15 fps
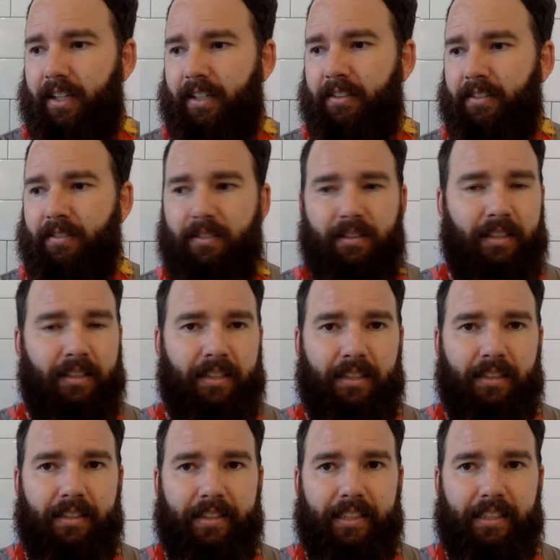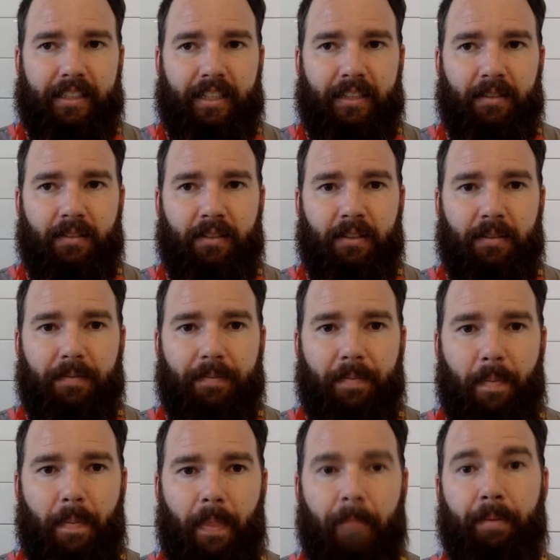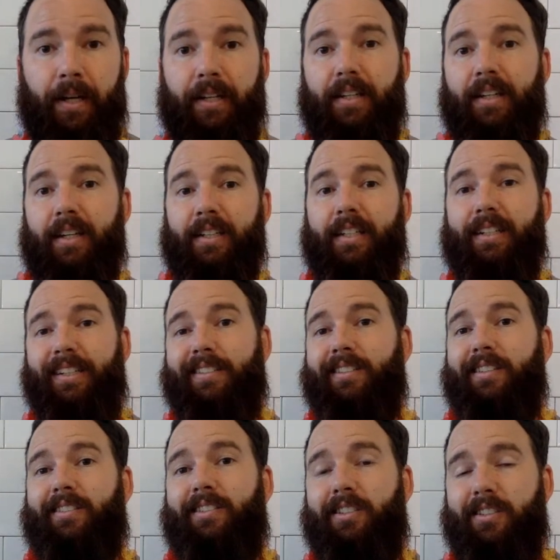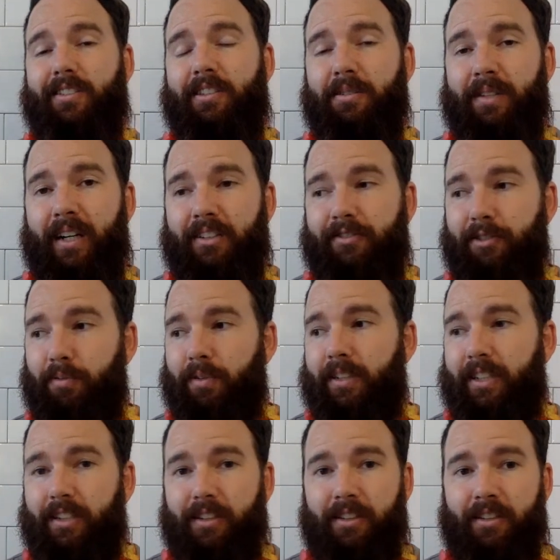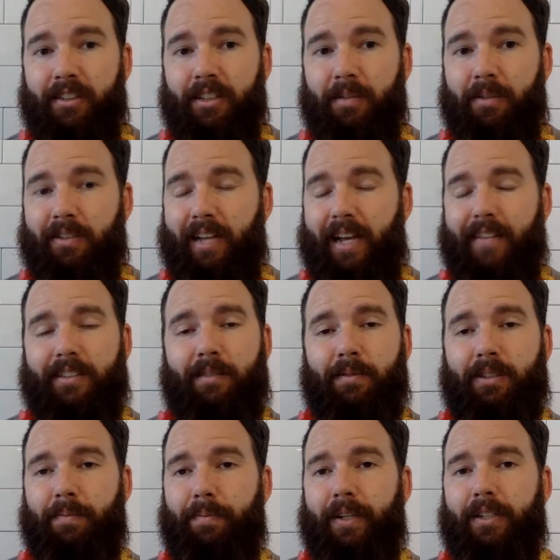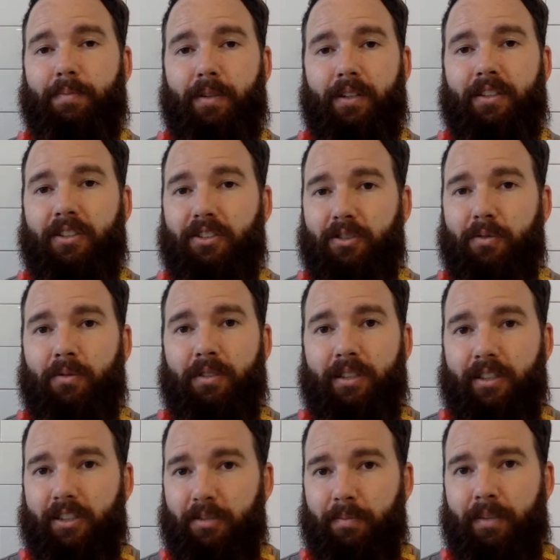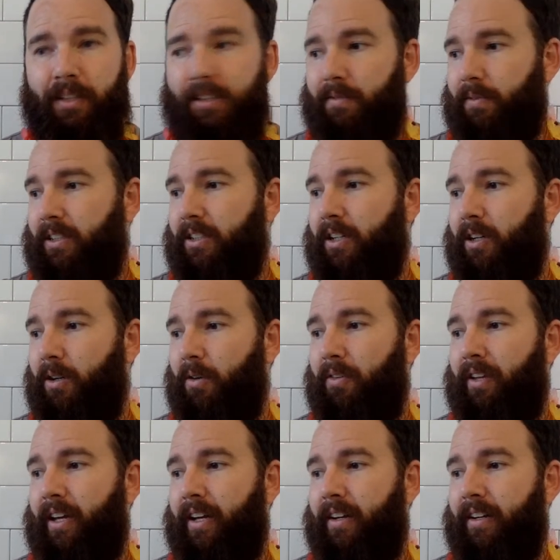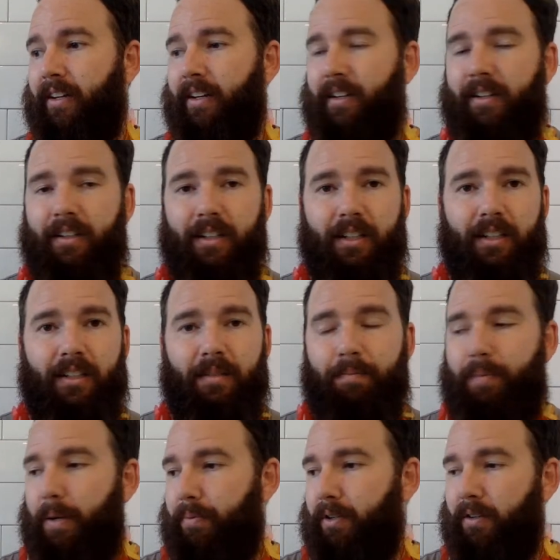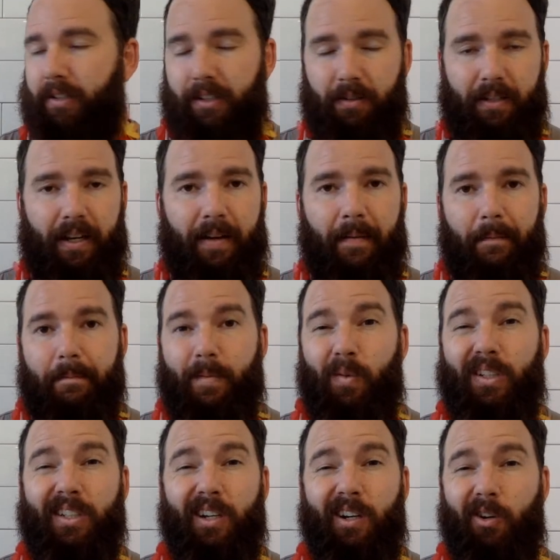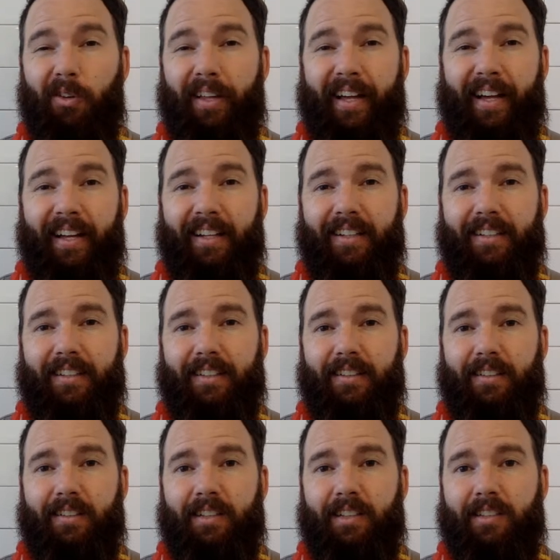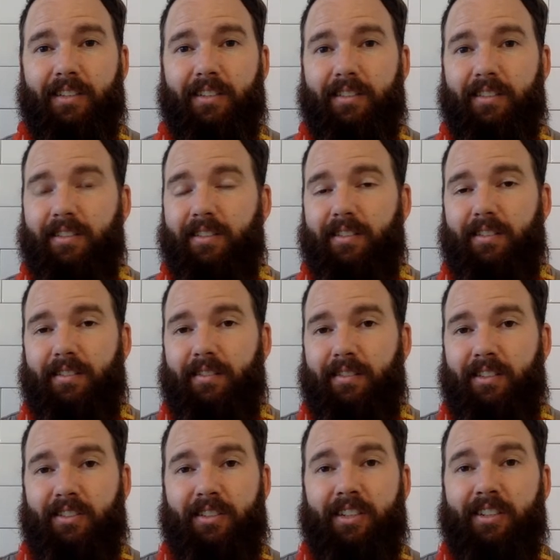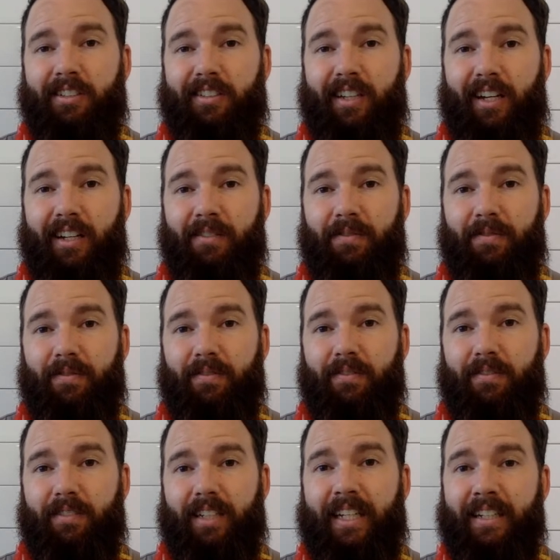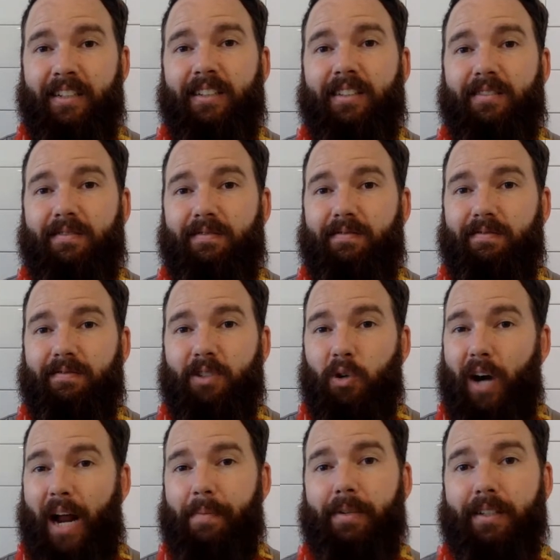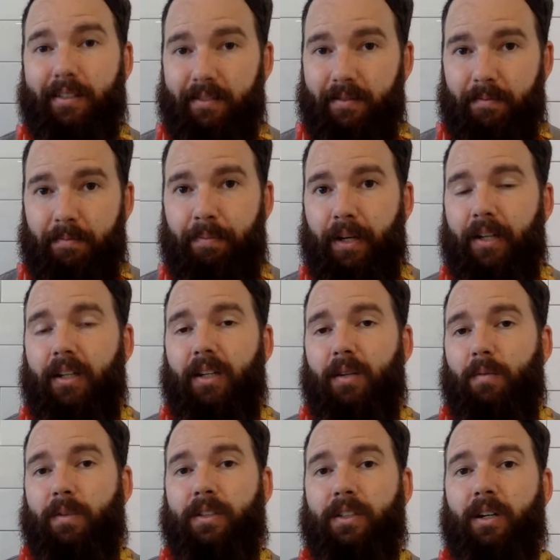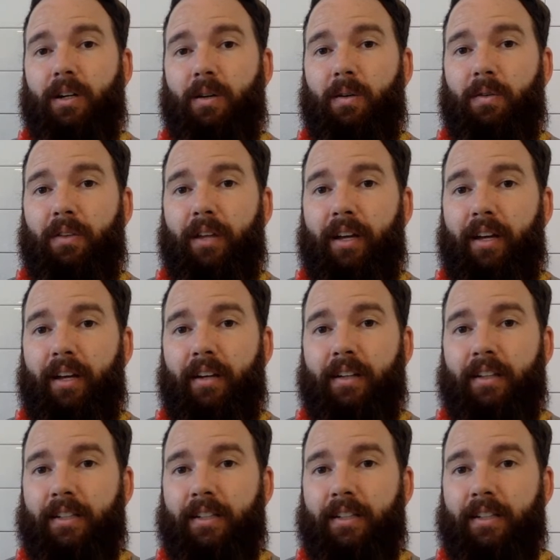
I don't know. But again, it's good to see you guys. If you weren't here earlier, we were just asking what the best part of your school year has been. We know that pepperoni. Okay, we know that this year has kind of ended crappy, but we know that